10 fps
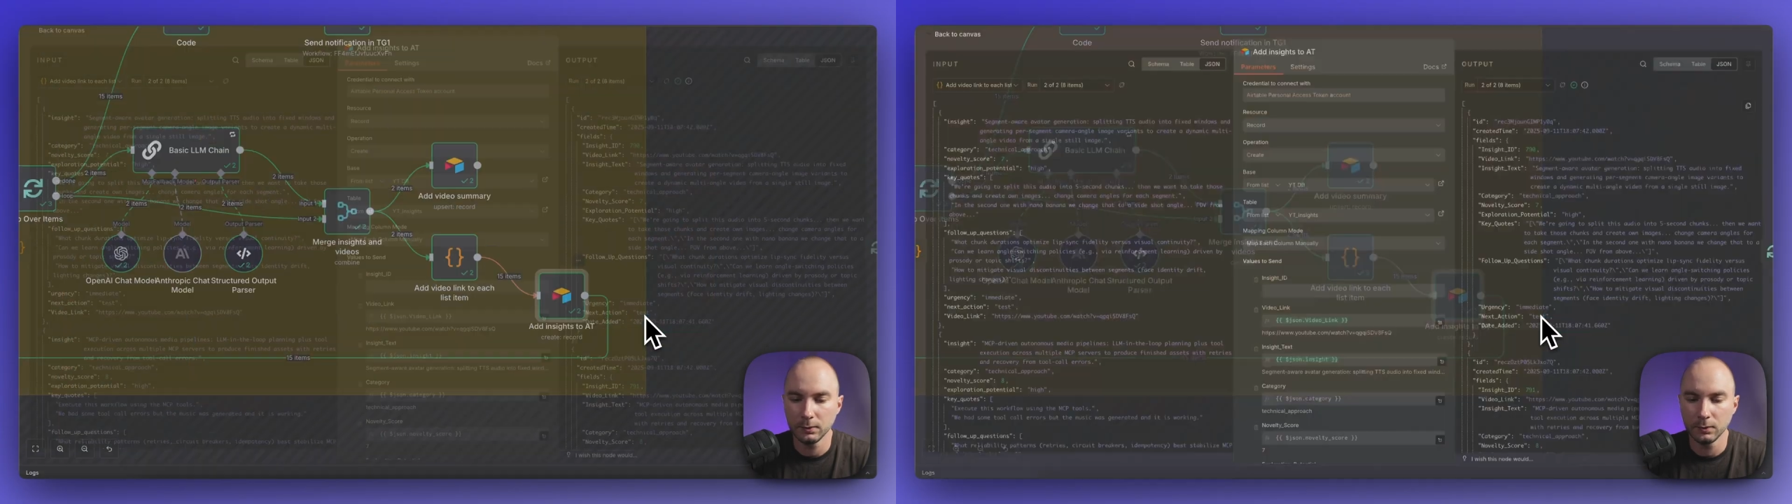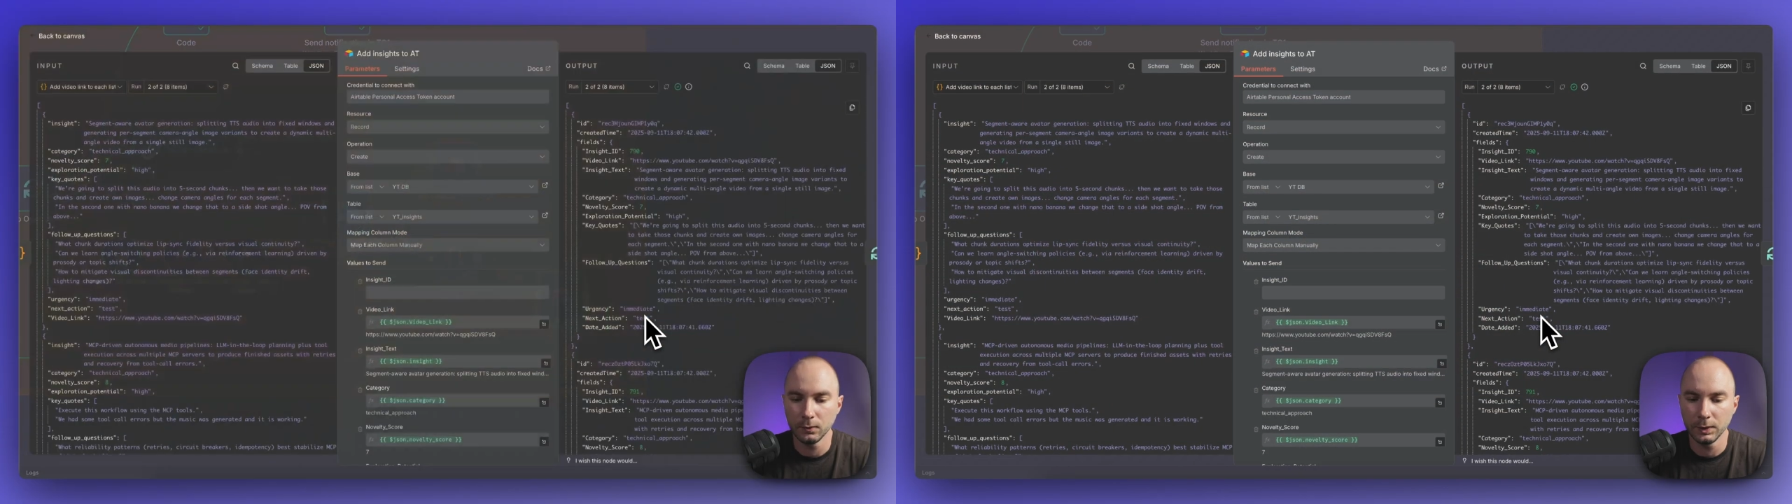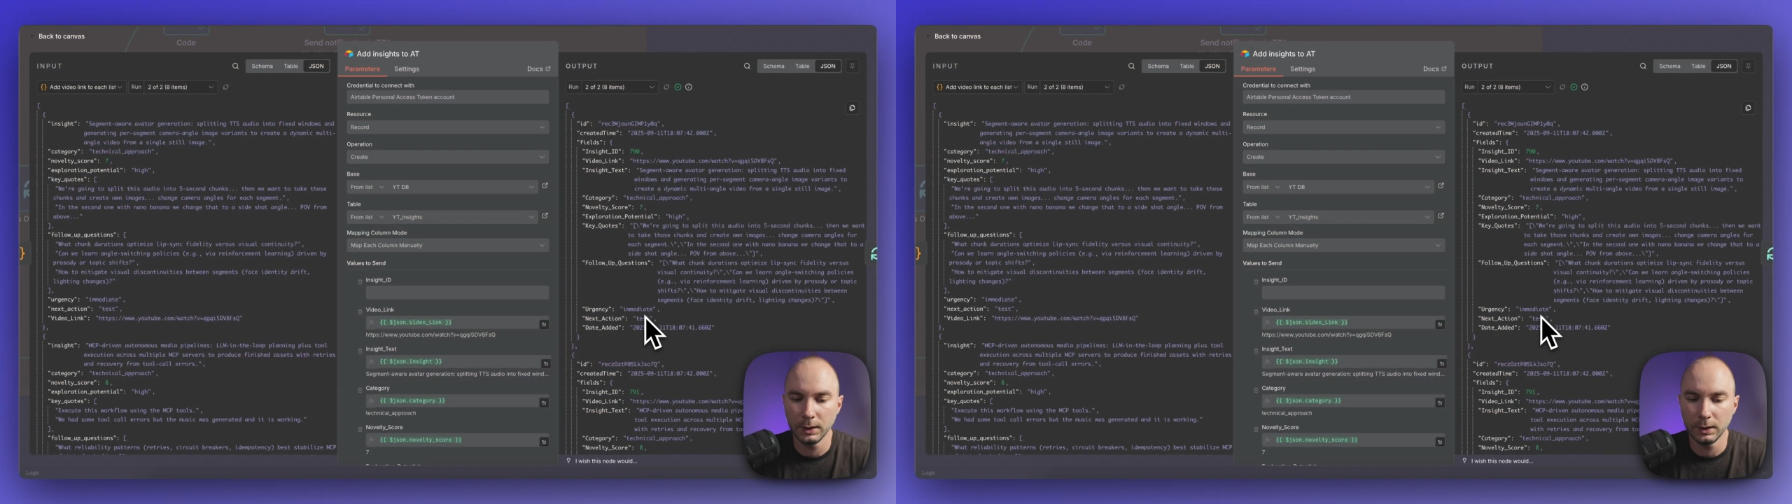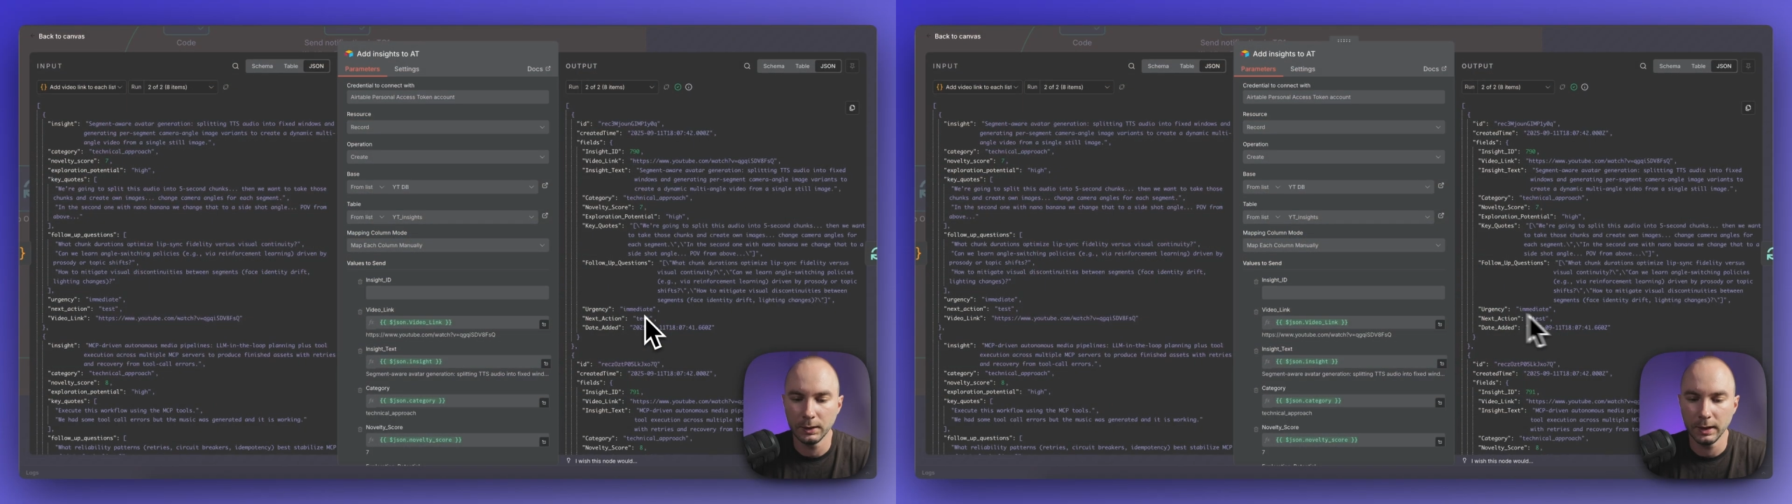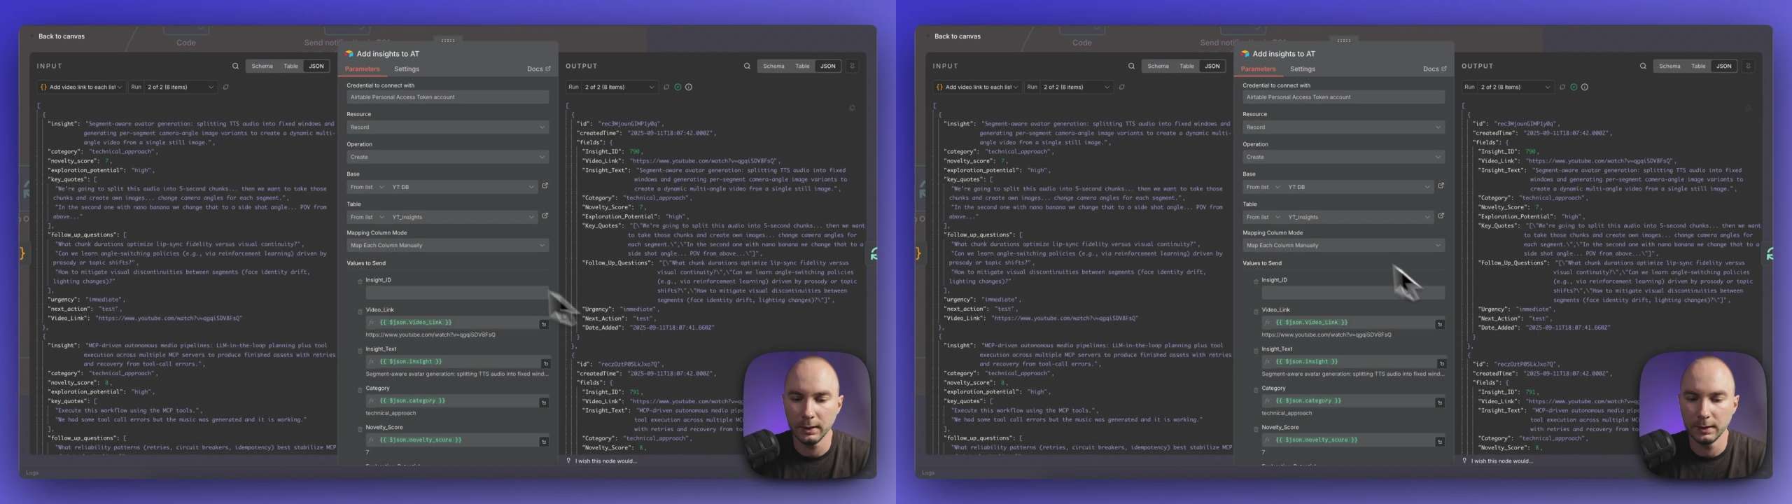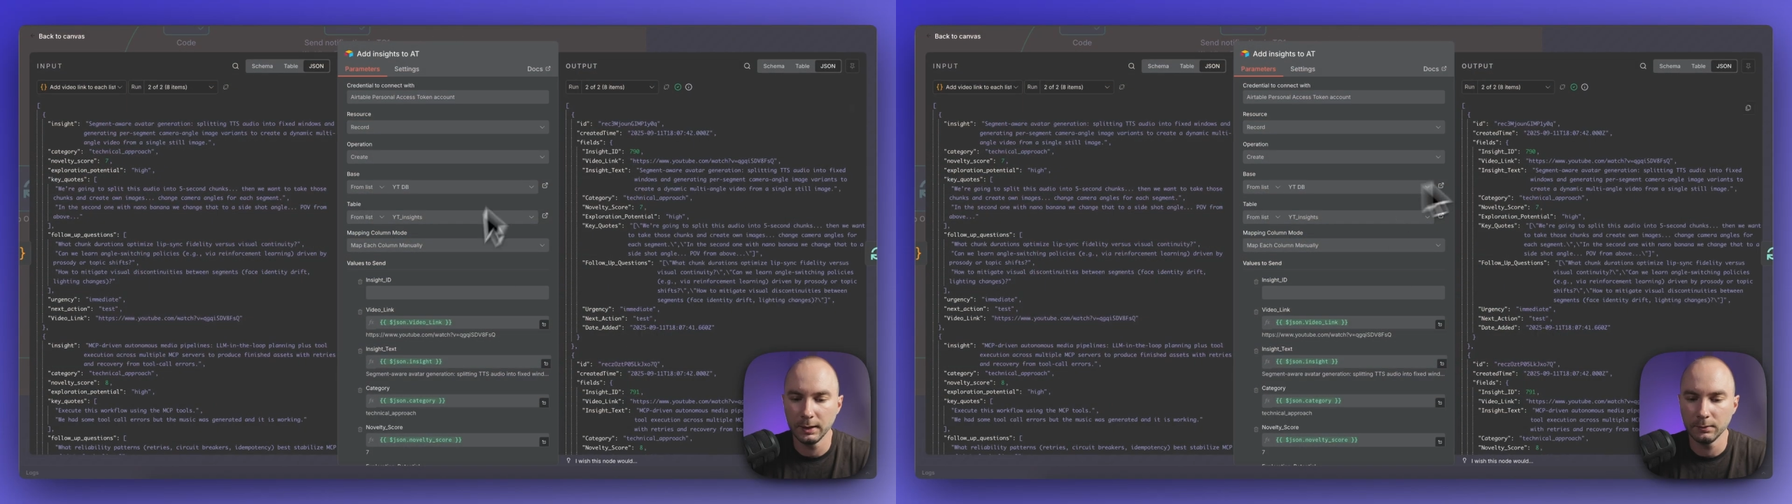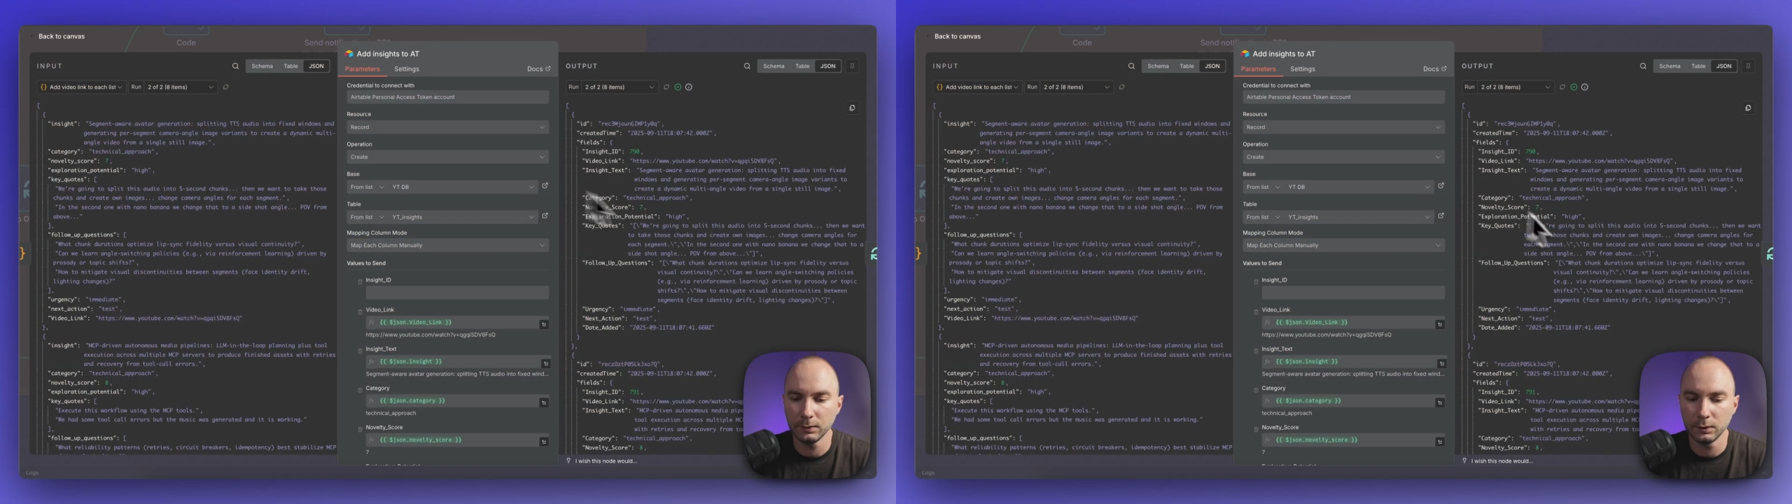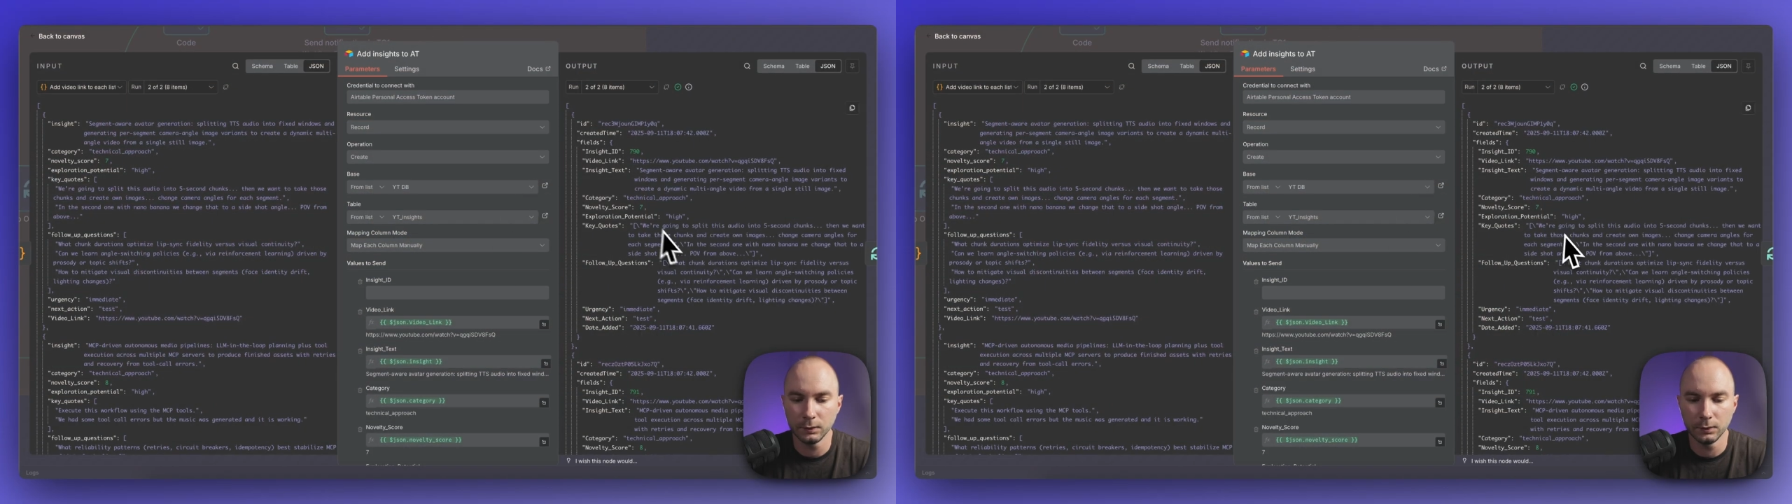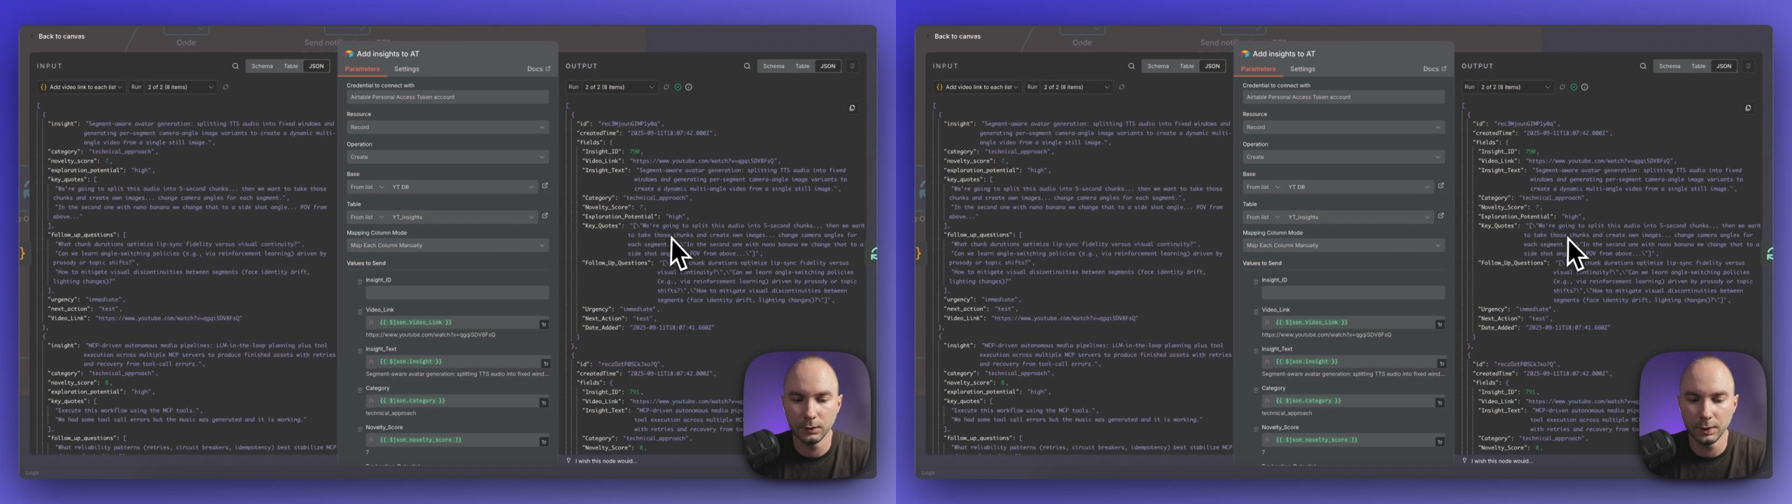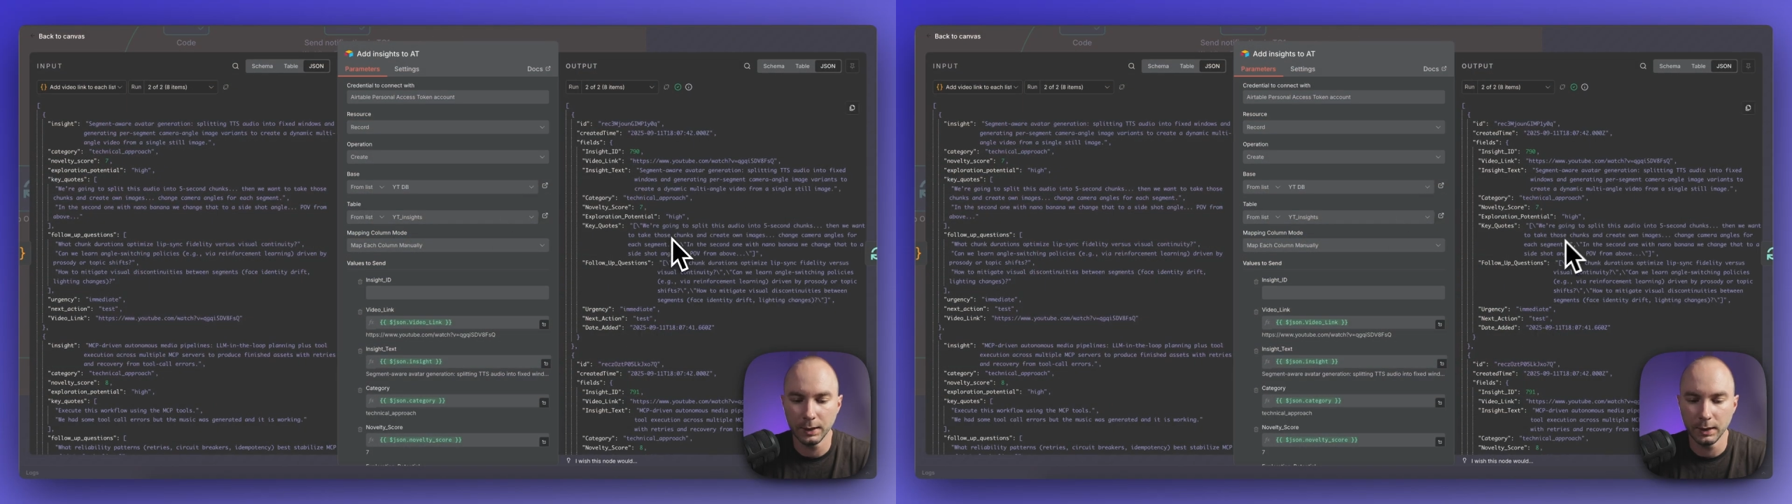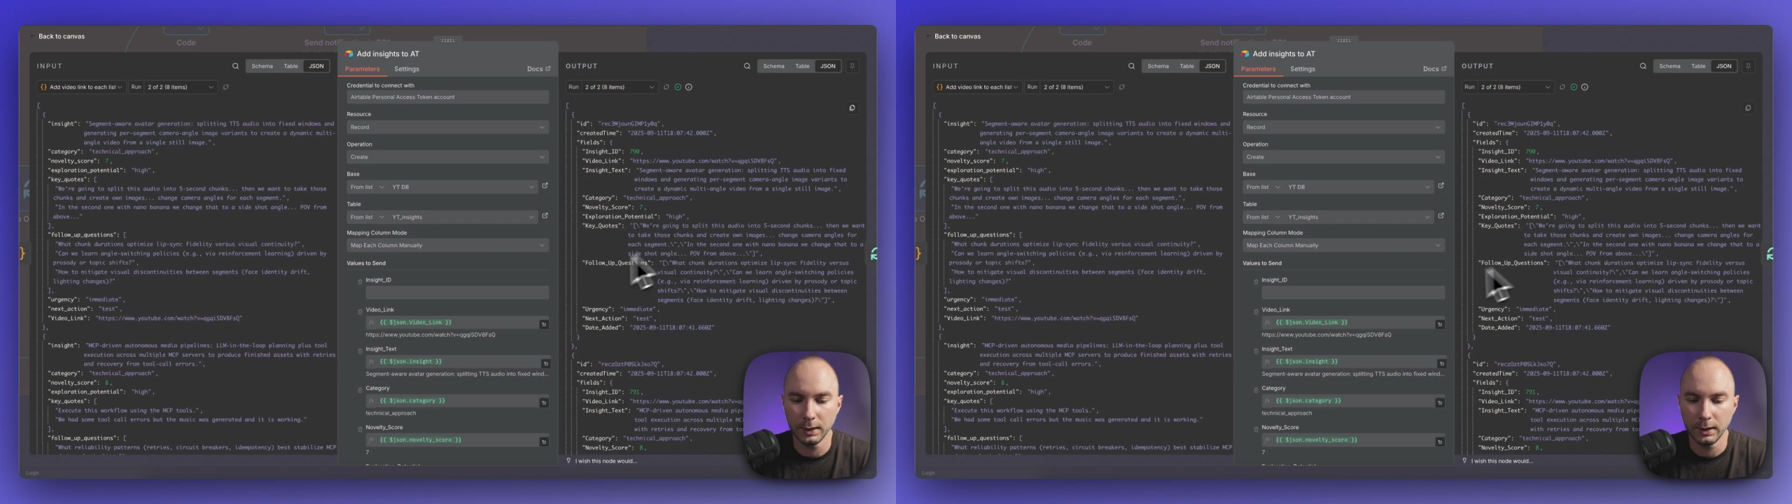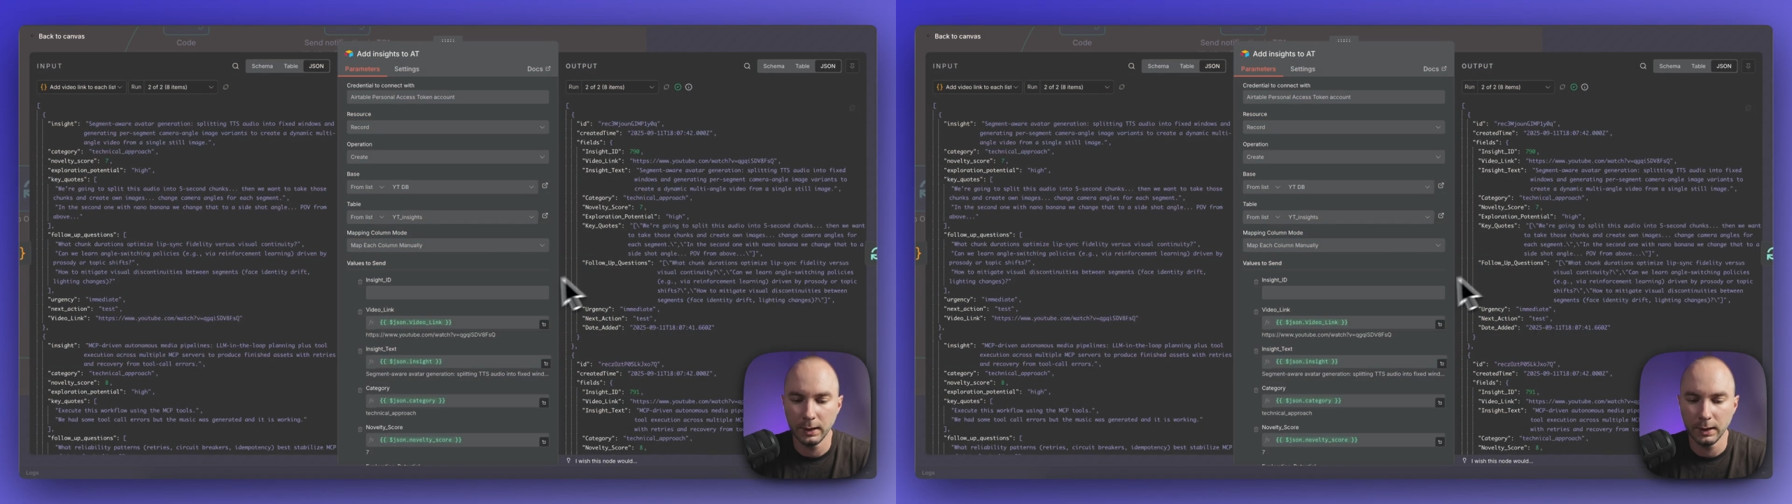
we add them to the